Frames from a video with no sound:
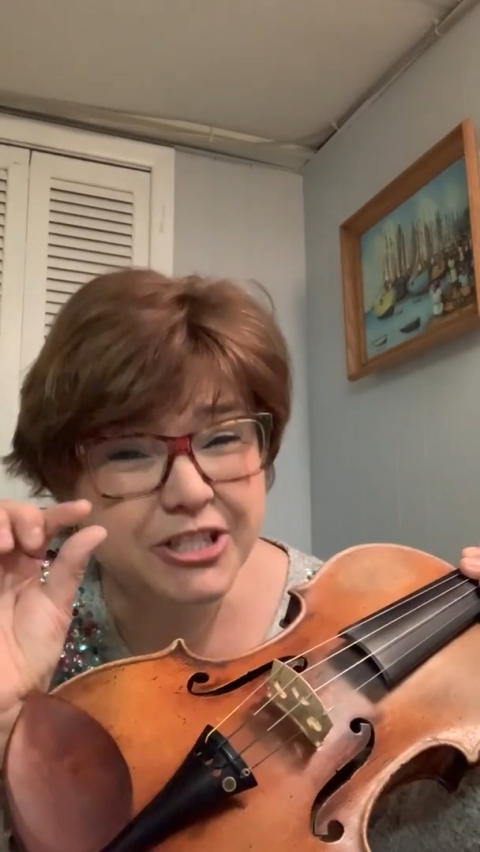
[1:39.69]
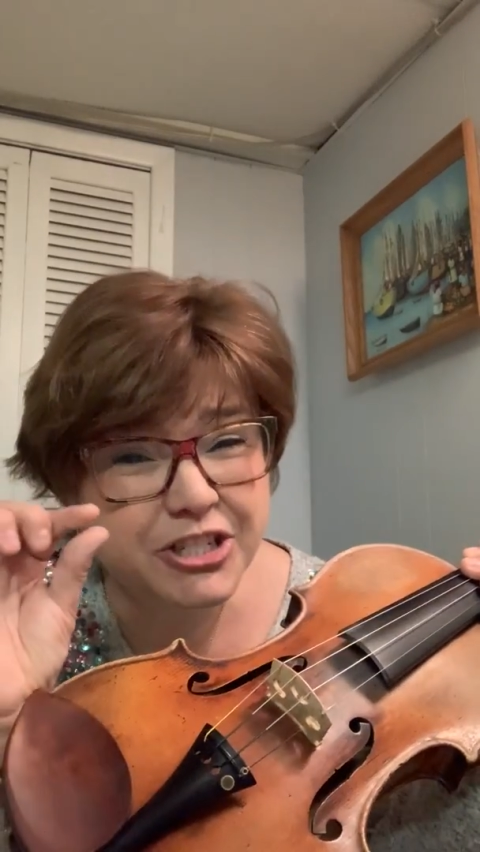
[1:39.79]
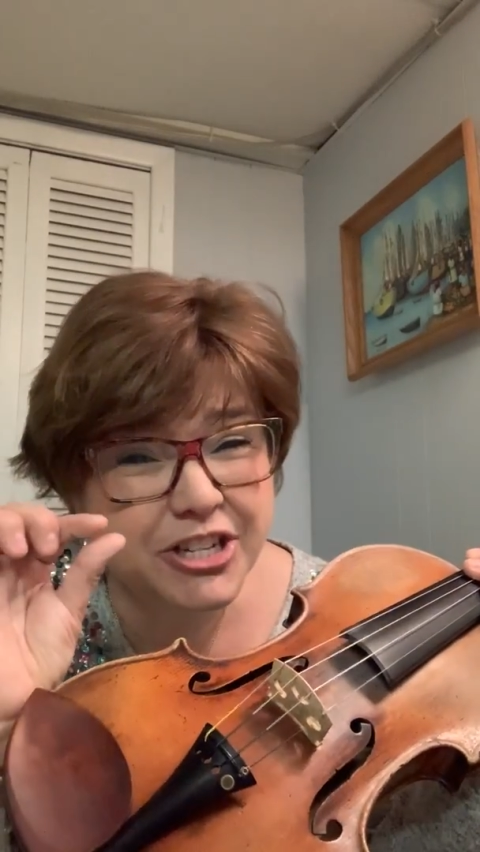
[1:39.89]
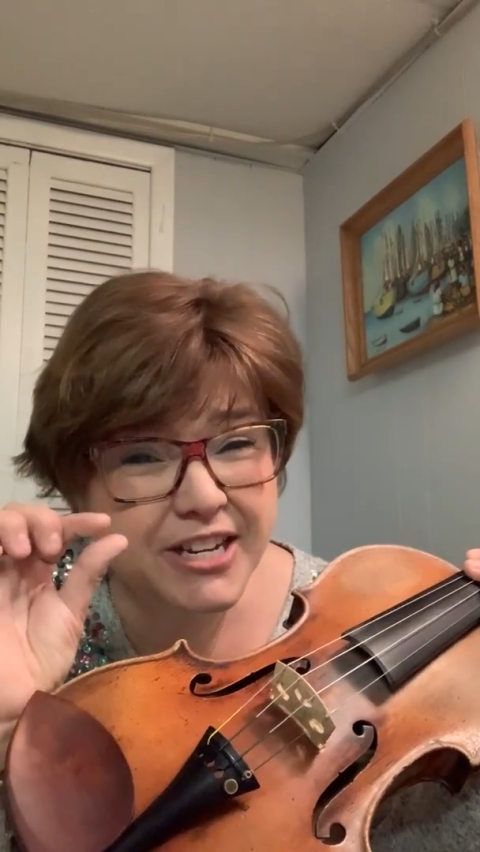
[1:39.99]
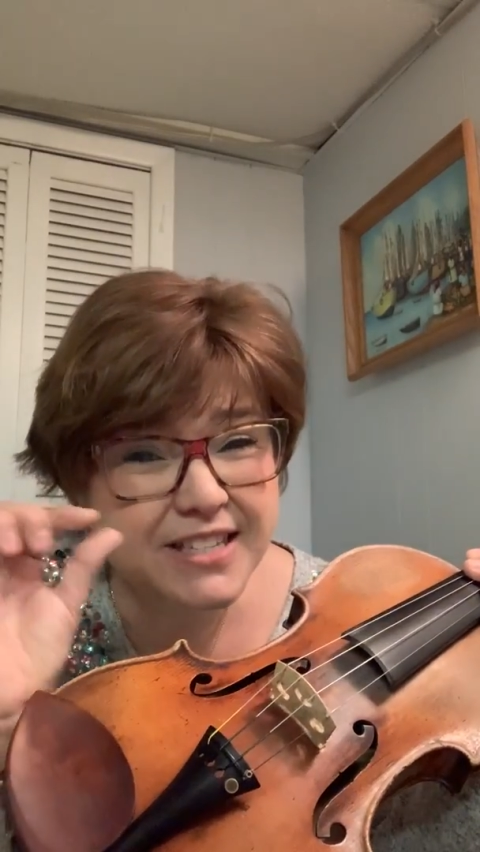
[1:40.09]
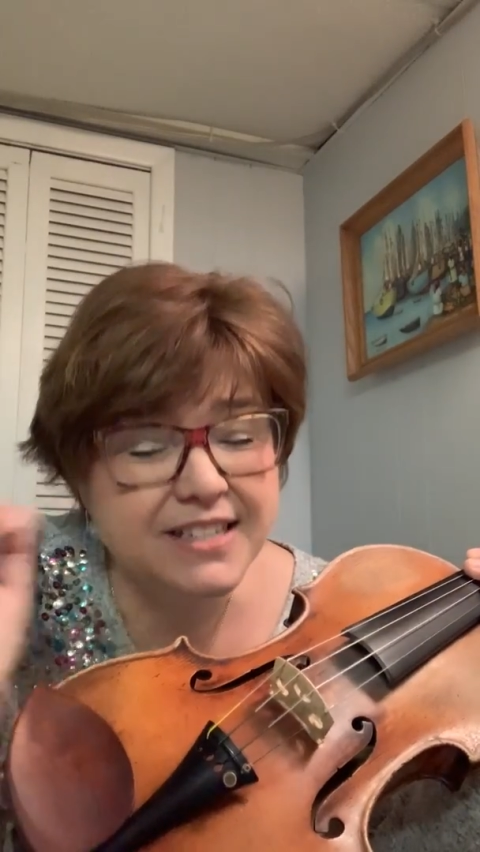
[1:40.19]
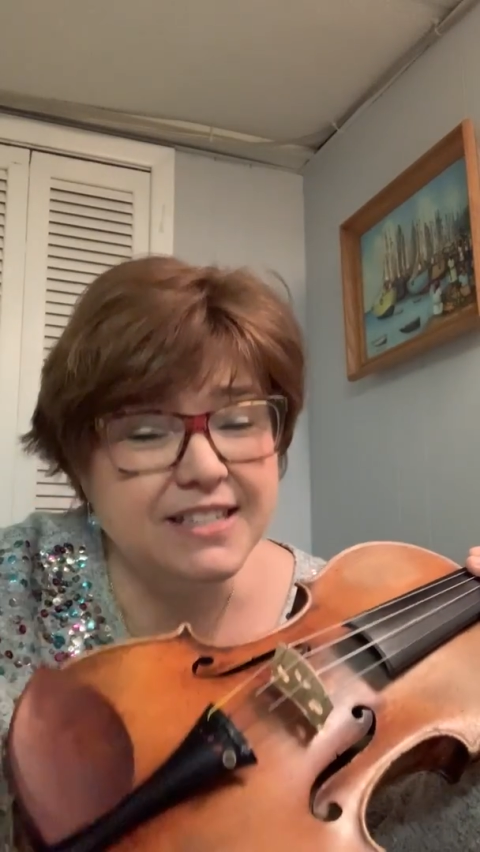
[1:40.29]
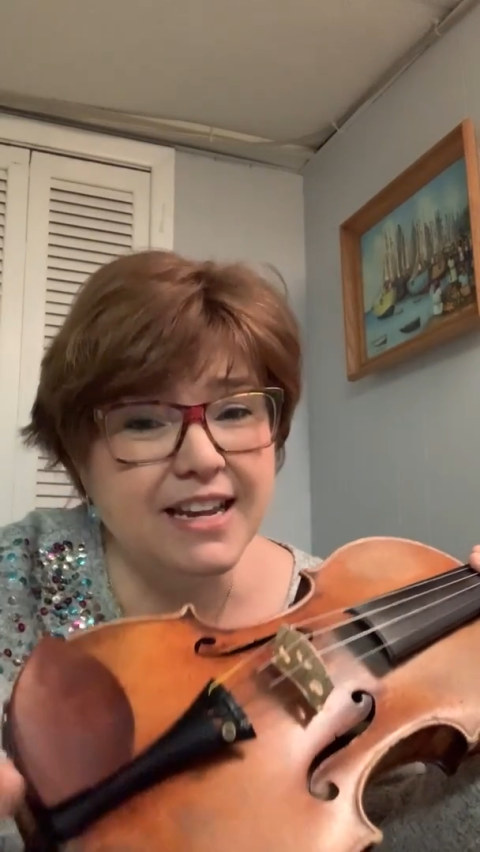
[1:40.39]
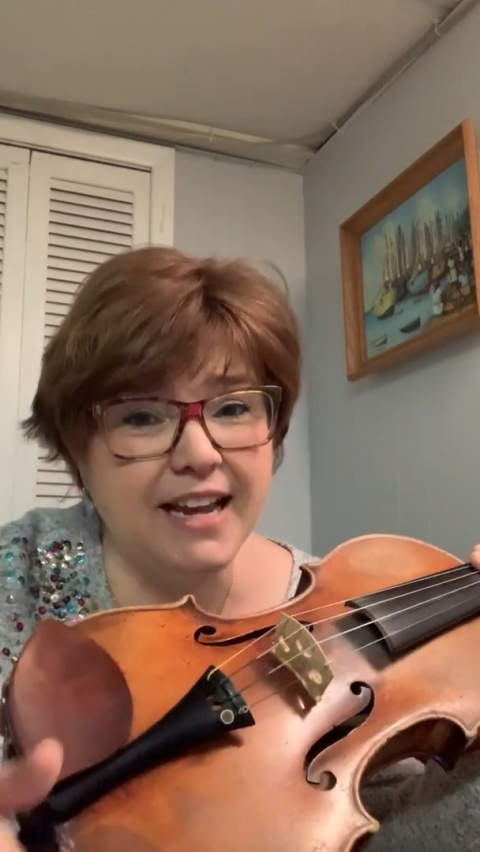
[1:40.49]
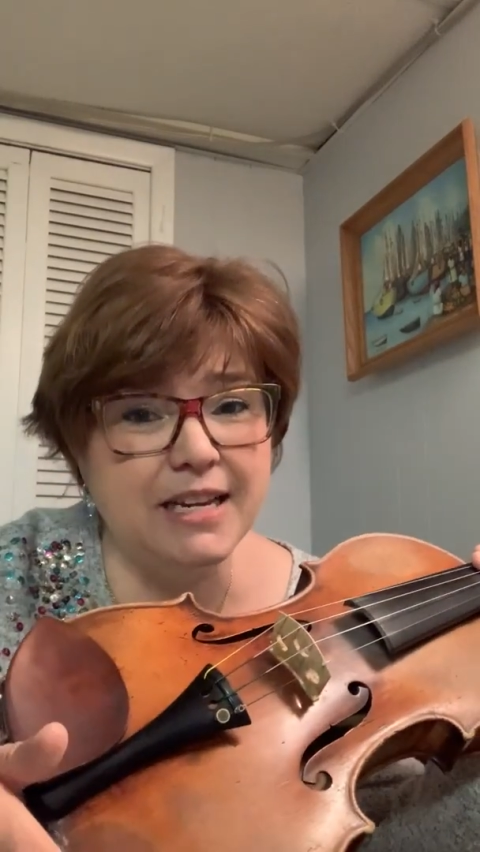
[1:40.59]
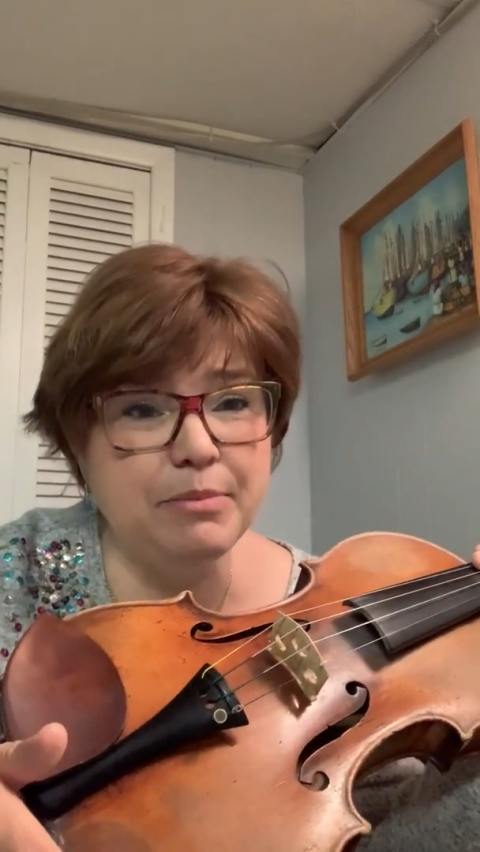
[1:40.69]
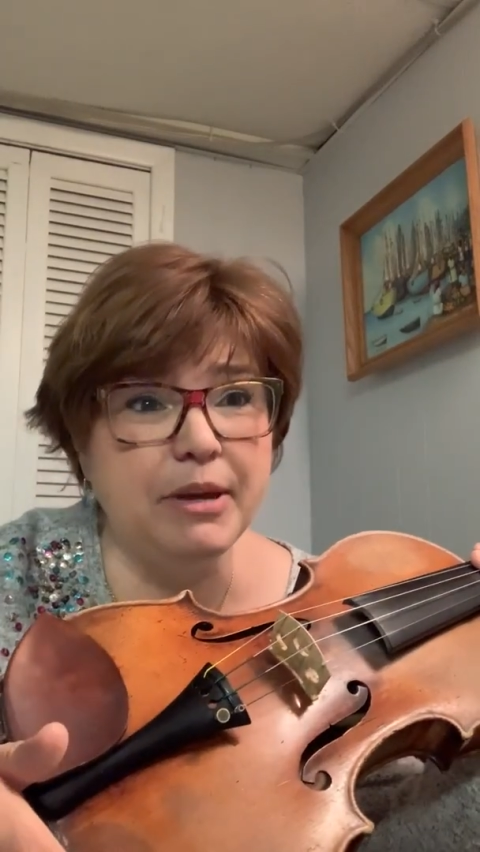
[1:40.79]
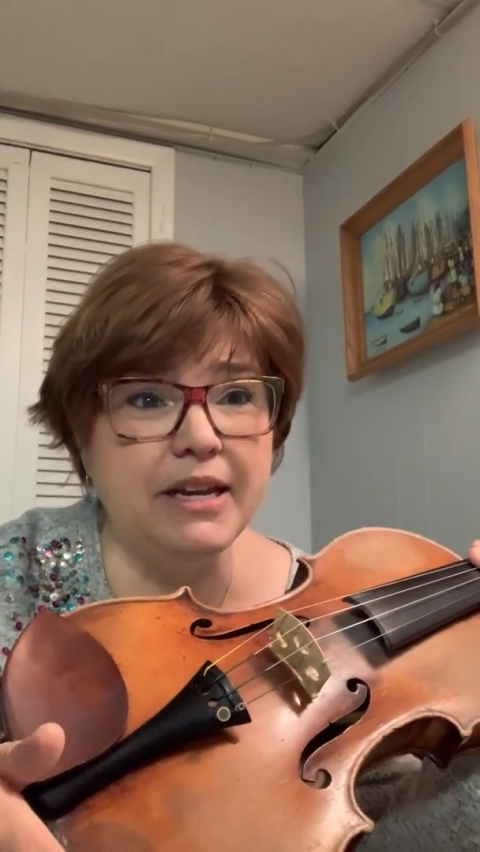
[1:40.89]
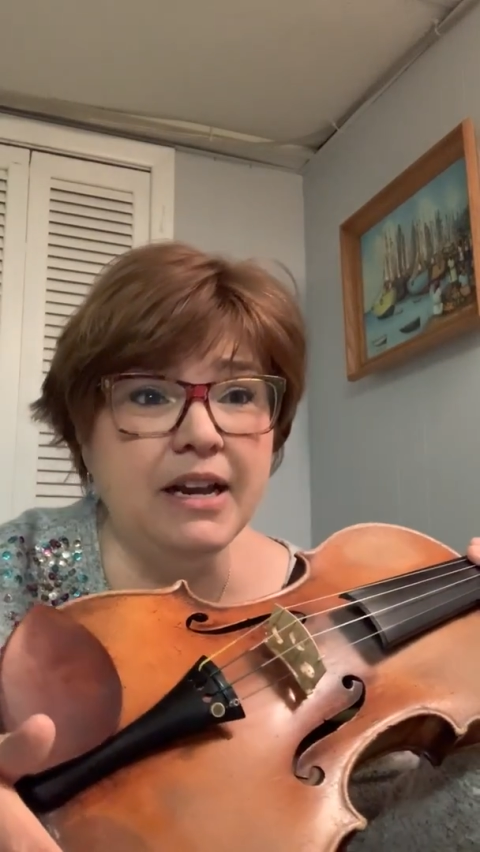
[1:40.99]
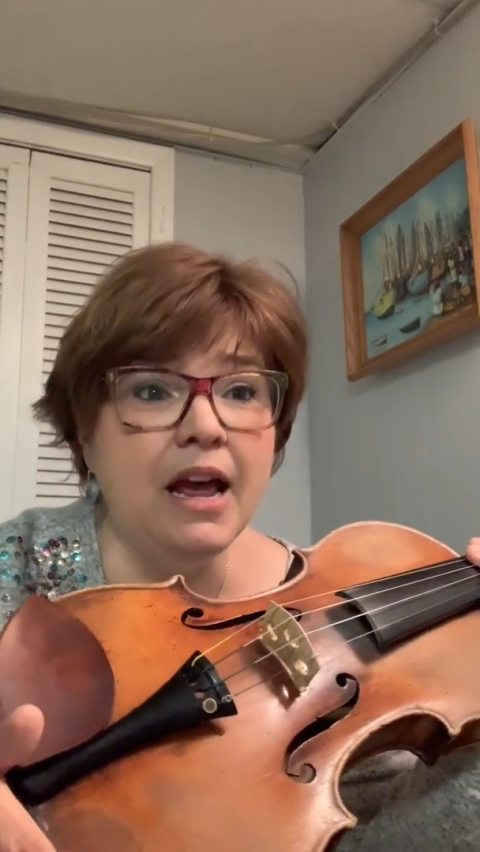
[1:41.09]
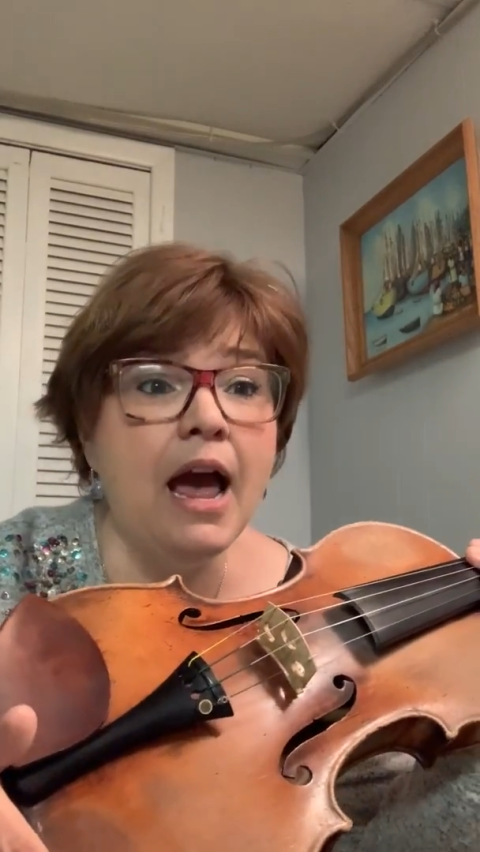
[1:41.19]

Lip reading: just a tiny bit